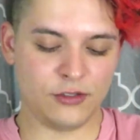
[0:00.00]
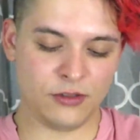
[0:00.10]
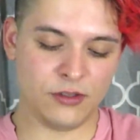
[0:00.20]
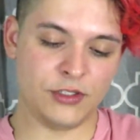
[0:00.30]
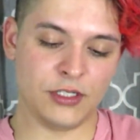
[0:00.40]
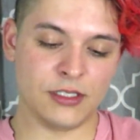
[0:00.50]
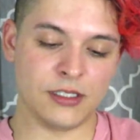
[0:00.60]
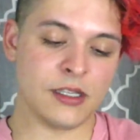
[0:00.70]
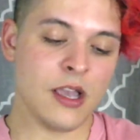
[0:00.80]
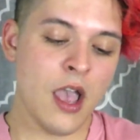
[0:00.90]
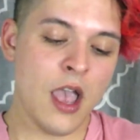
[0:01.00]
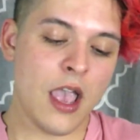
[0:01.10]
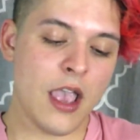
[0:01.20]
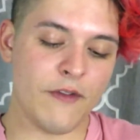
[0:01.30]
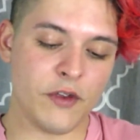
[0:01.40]
Lord Jesus.
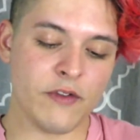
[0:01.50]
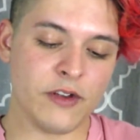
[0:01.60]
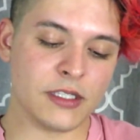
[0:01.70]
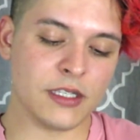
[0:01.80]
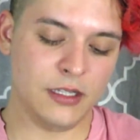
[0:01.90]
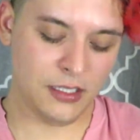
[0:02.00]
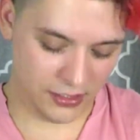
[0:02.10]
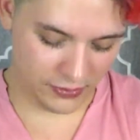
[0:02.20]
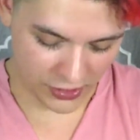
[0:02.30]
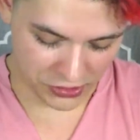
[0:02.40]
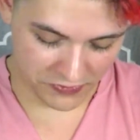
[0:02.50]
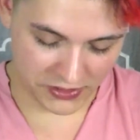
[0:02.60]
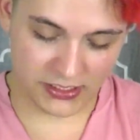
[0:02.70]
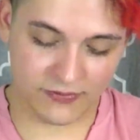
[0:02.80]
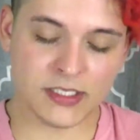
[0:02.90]
If you look, when you
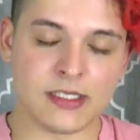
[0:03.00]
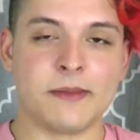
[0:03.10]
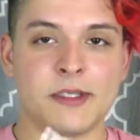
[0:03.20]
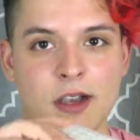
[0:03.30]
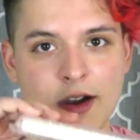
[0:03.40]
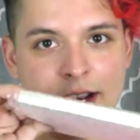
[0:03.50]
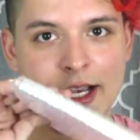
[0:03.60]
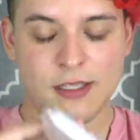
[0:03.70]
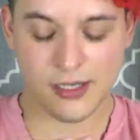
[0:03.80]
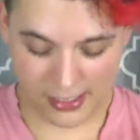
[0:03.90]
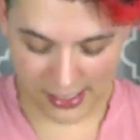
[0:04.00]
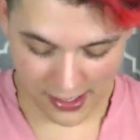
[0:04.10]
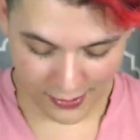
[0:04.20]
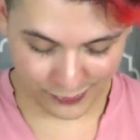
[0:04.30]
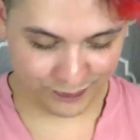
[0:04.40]
receive this, I'm sorry I took it
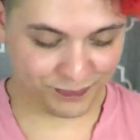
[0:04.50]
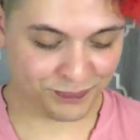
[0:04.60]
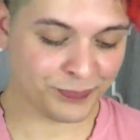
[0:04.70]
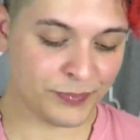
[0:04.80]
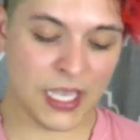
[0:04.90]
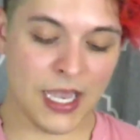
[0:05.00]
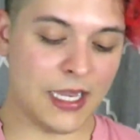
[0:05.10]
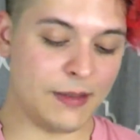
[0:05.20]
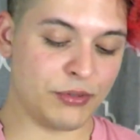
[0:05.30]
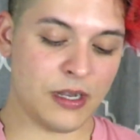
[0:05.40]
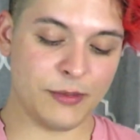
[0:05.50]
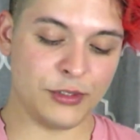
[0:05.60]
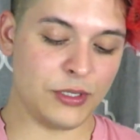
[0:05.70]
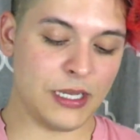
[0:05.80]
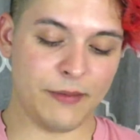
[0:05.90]
out. I
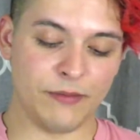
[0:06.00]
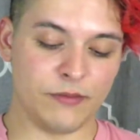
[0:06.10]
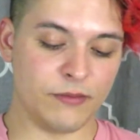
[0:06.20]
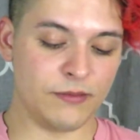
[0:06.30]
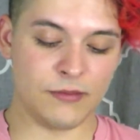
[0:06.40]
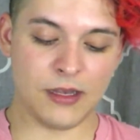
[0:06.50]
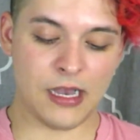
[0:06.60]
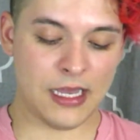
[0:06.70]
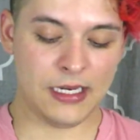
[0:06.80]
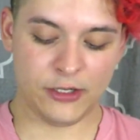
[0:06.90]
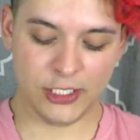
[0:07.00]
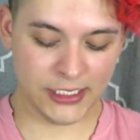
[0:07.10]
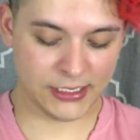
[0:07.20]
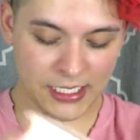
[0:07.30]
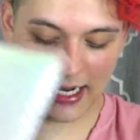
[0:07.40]
promise you I didn't, I literally
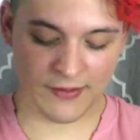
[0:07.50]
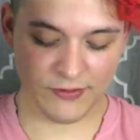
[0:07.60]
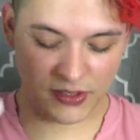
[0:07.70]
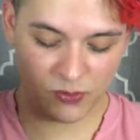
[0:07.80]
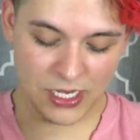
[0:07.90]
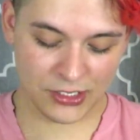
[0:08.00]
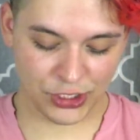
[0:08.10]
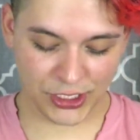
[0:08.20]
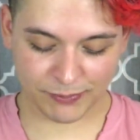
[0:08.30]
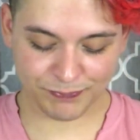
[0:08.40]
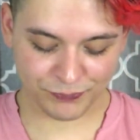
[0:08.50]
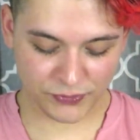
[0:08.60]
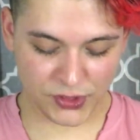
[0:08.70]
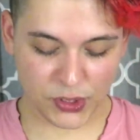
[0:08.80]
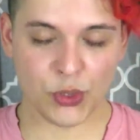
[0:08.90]
did not even swatch it.
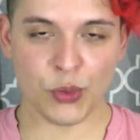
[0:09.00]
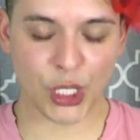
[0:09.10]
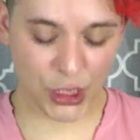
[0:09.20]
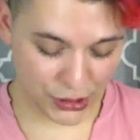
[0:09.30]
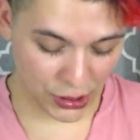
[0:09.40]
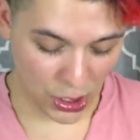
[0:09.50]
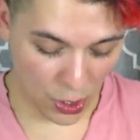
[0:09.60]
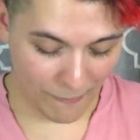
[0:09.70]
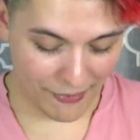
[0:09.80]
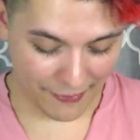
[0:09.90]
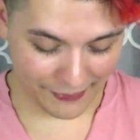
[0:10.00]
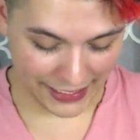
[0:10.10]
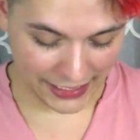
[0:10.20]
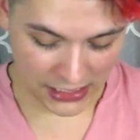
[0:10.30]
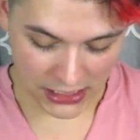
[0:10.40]
So you good to go, mommy.
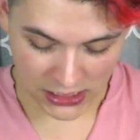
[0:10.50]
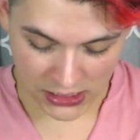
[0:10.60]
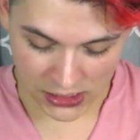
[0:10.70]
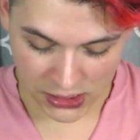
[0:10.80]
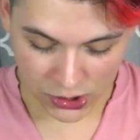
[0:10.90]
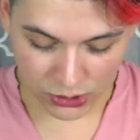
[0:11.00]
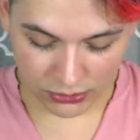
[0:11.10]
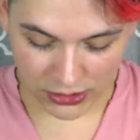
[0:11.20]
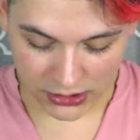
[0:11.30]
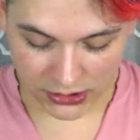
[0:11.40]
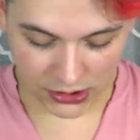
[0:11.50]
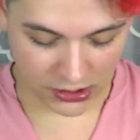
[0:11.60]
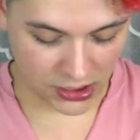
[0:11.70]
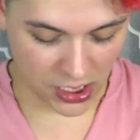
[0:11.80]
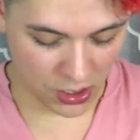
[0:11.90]
You good to
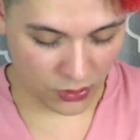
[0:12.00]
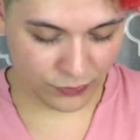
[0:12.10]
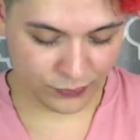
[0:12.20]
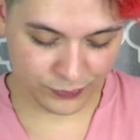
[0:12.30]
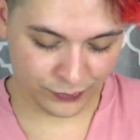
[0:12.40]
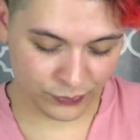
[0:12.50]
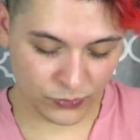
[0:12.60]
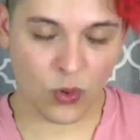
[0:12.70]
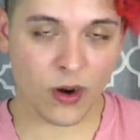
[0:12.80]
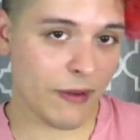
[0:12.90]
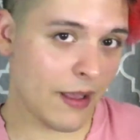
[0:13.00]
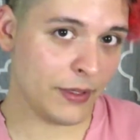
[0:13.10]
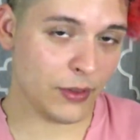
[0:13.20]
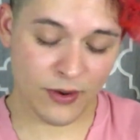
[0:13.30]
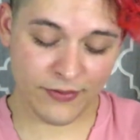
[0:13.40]
go.
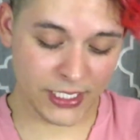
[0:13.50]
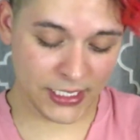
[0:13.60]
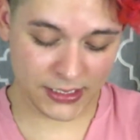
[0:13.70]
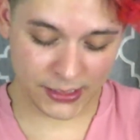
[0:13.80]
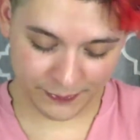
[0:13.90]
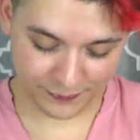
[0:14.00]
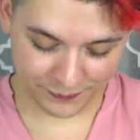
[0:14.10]
whoever gets it.